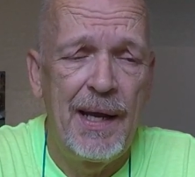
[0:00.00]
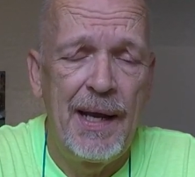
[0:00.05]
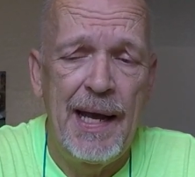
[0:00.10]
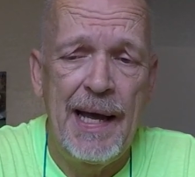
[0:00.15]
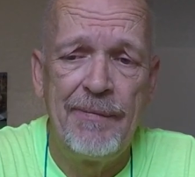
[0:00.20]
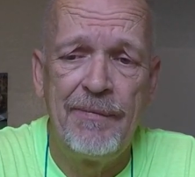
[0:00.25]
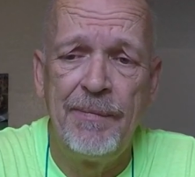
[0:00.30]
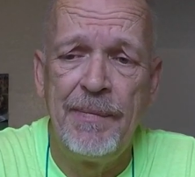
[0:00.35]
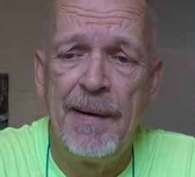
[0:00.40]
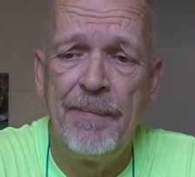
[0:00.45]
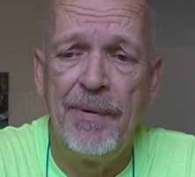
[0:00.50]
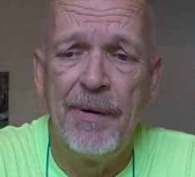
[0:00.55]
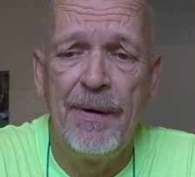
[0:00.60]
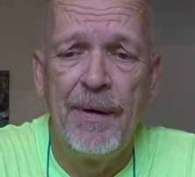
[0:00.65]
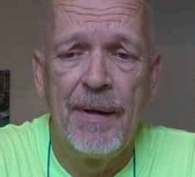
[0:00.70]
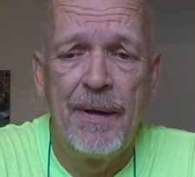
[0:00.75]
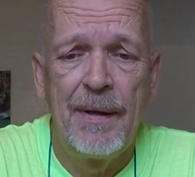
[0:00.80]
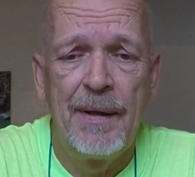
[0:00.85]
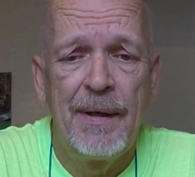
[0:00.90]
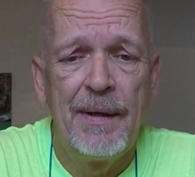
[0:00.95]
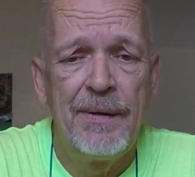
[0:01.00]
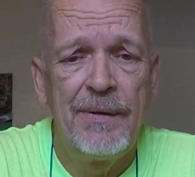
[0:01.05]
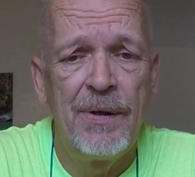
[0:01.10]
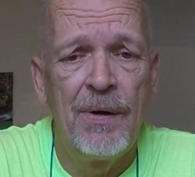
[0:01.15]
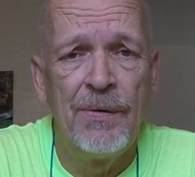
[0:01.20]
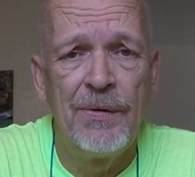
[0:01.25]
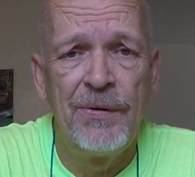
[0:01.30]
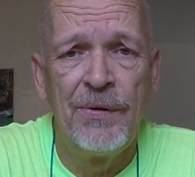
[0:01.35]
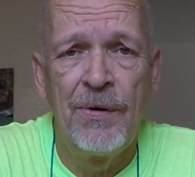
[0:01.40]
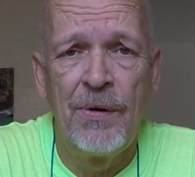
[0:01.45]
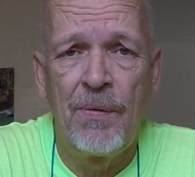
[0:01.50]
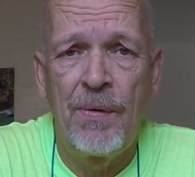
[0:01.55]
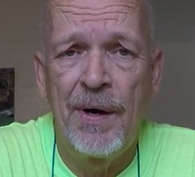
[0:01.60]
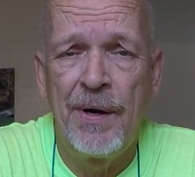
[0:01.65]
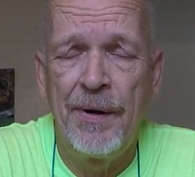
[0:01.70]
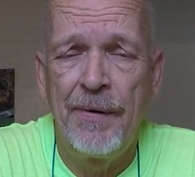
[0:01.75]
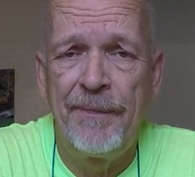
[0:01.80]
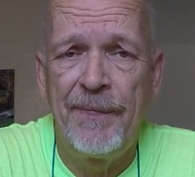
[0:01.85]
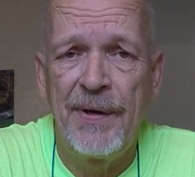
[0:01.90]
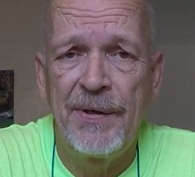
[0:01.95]
And remember, don't do it while
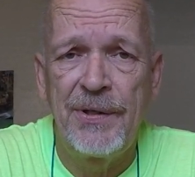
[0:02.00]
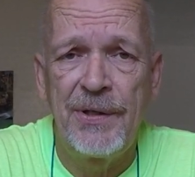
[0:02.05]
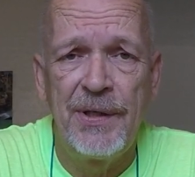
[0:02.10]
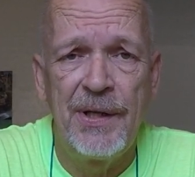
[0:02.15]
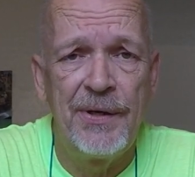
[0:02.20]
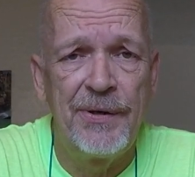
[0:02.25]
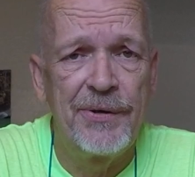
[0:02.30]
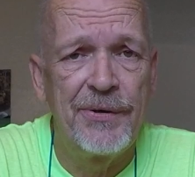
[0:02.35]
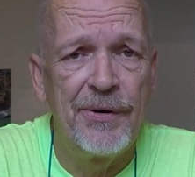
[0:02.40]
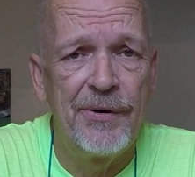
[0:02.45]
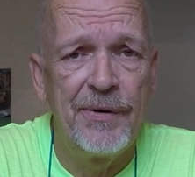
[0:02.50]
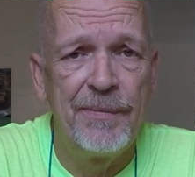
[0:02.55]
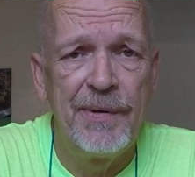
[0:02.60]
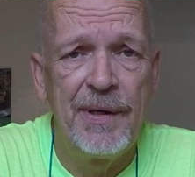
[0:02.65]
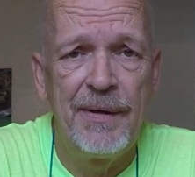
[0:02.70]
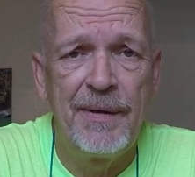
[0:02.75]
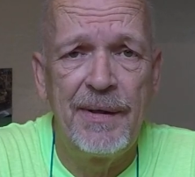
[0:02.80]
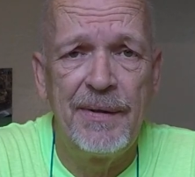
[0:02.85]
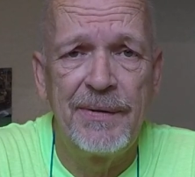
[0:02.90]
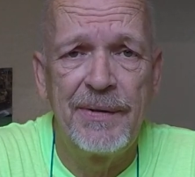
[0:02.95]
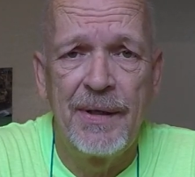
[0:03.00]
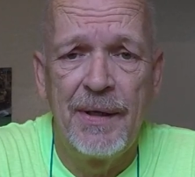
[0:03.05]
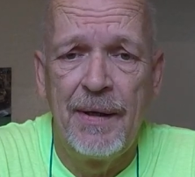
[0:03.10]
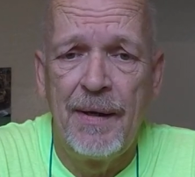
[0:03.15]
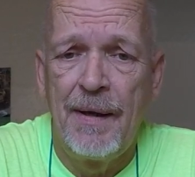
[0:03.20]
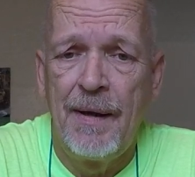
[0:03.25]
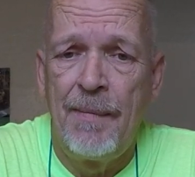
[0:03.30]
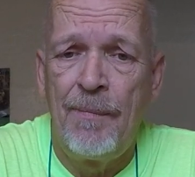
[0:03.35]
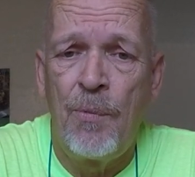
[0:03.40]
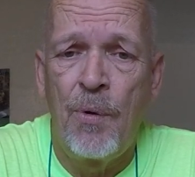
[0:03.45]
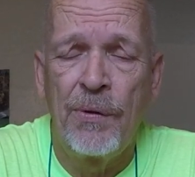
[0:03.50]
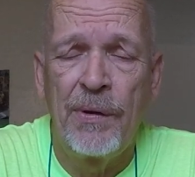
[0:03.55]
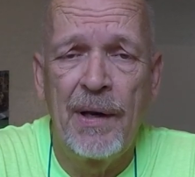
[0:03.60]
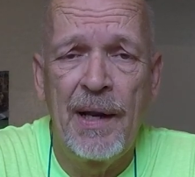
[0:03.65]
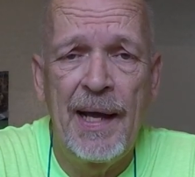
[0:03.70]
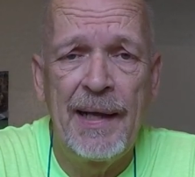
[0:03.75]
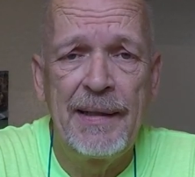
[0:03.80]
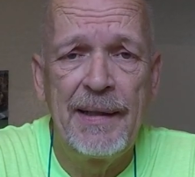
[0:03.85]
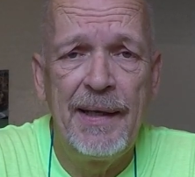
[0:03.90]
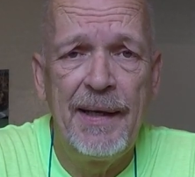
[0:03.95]
you're fishing in a tournament, because more than
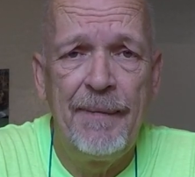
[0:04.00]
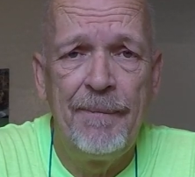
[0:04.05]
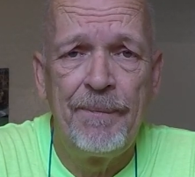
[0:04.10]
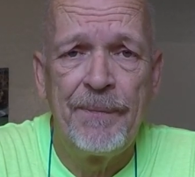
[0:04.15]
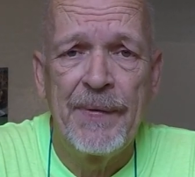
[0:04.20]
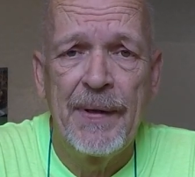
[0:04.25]
likely,